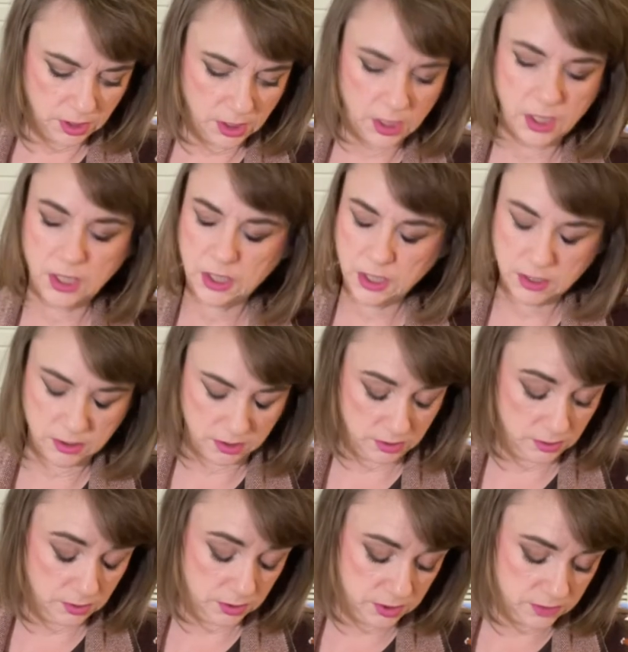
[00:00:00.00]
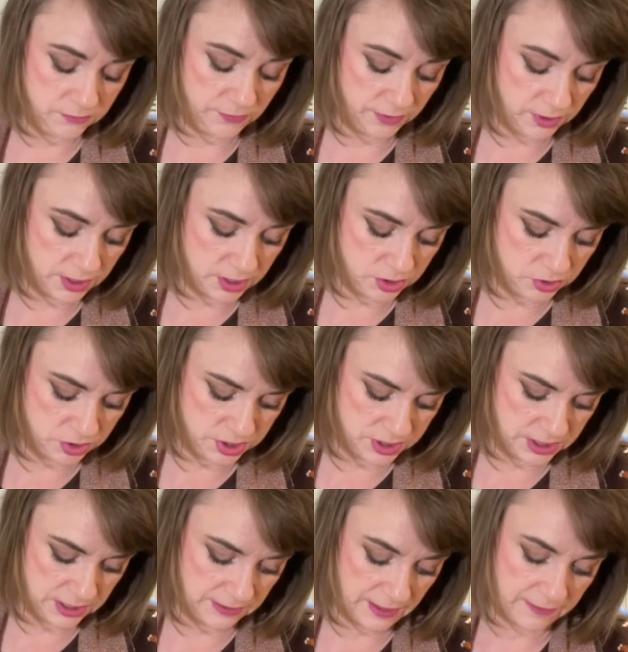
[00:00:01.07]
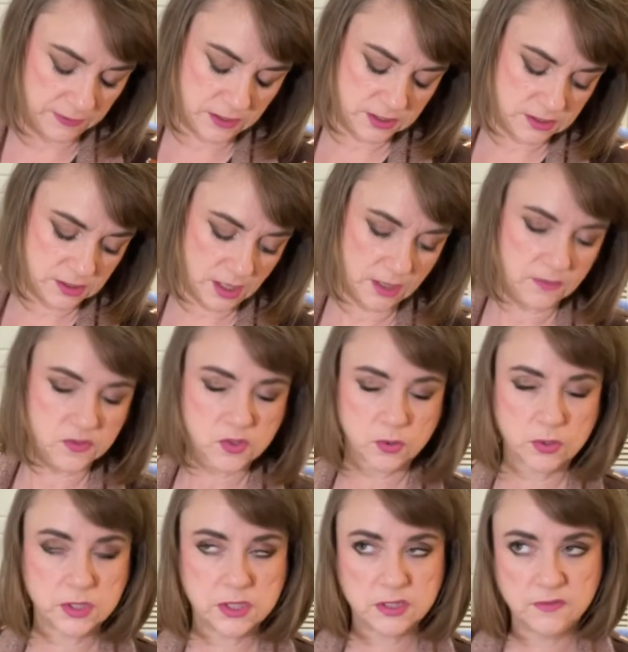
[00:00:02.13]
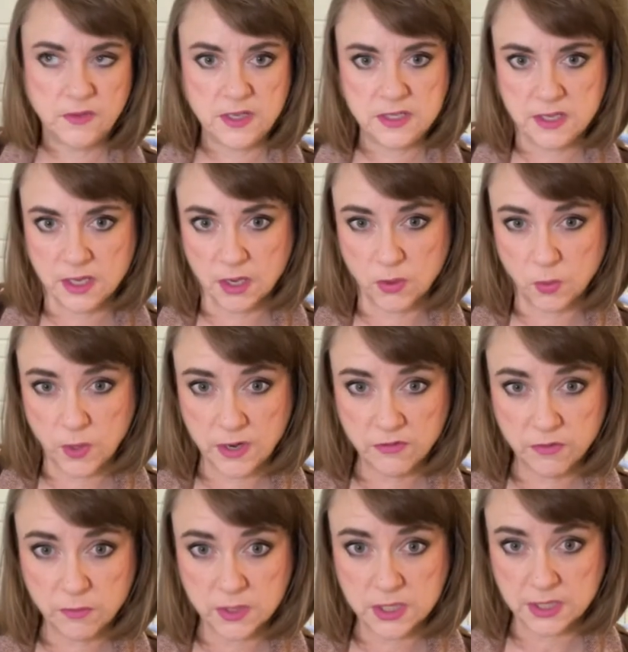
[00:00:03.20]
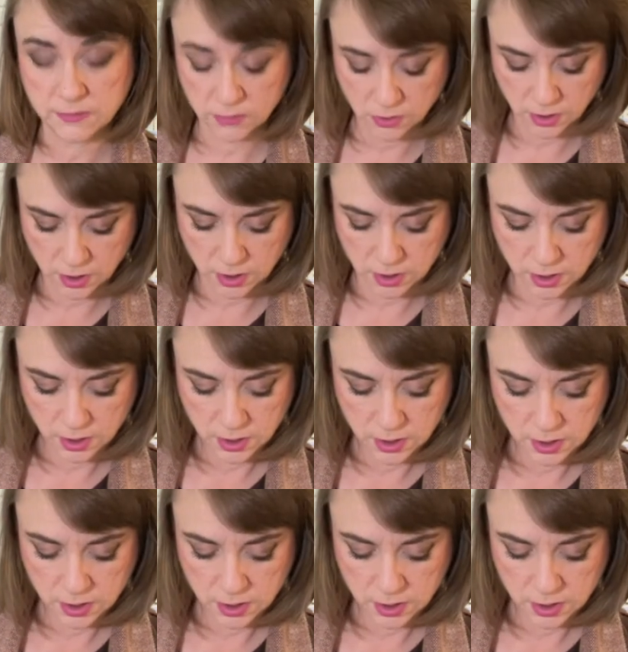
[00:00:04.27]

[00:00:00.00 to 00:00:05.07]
it, it uh, it's very interesting that this Knight of Swords is facing away from the Devil card,